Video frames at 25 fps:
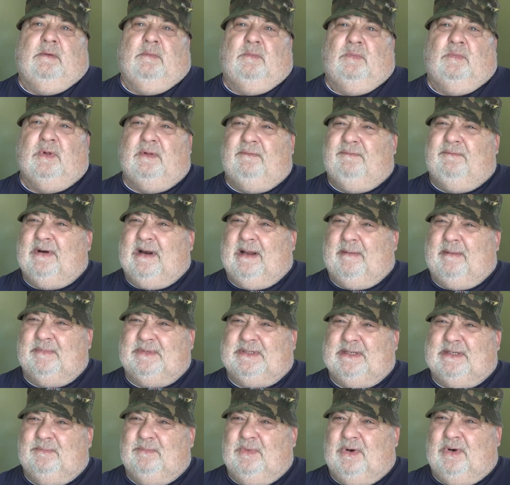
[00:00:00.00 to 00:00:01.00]

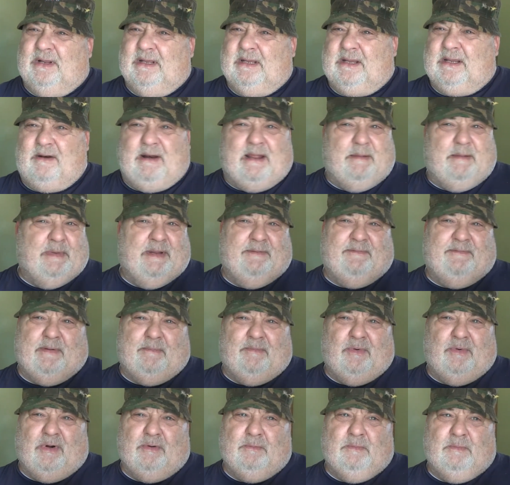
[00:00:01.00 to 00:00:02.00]
Wolverhampton, were it? Correct me if
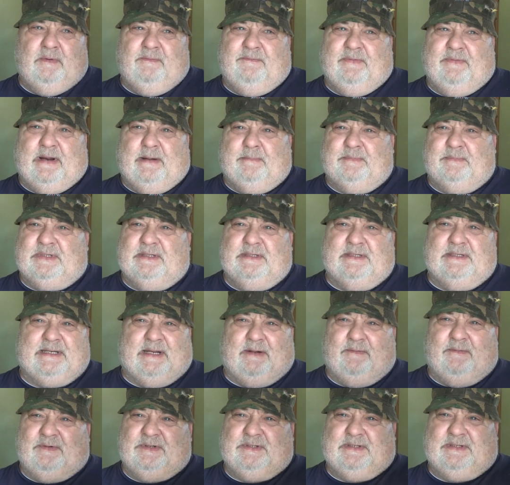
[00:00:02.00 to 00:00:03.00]
I'm wrong. Wolverhampton,
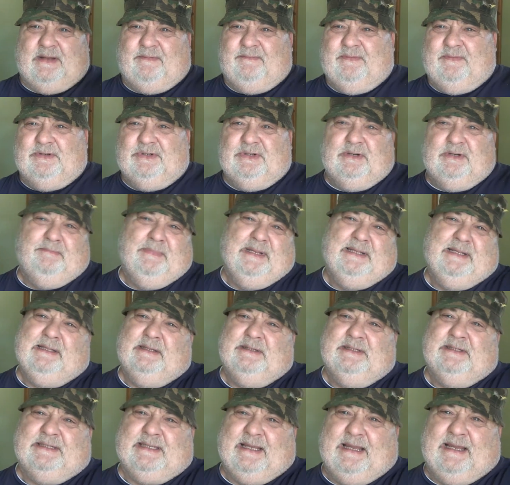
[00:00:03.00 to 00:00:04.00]
South Staffordshire,
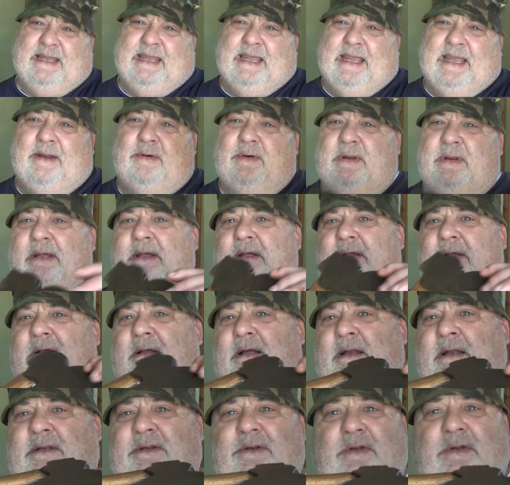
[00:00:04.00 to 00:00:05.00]
Midlands, that area.
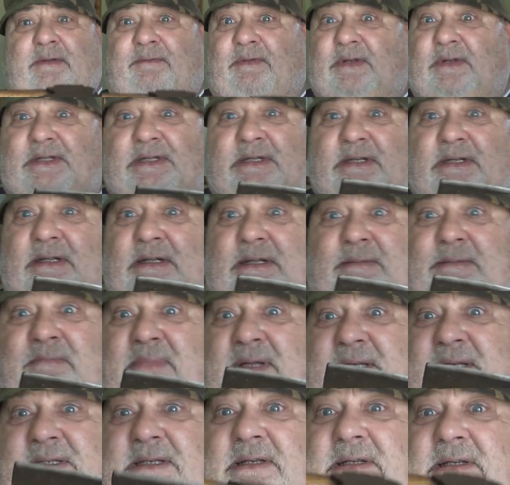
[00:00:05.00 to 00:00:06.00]
I don't know if they're still in
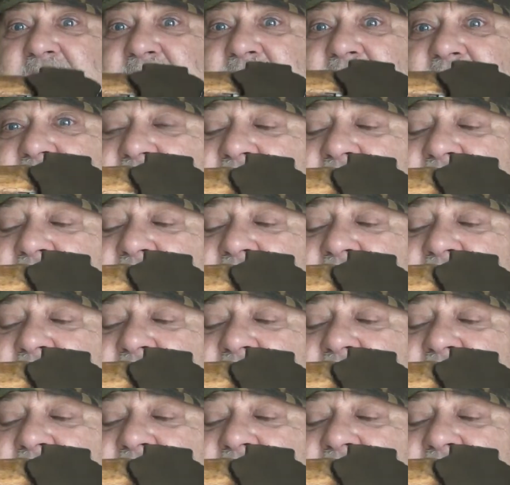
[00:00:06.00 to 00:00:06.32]
business,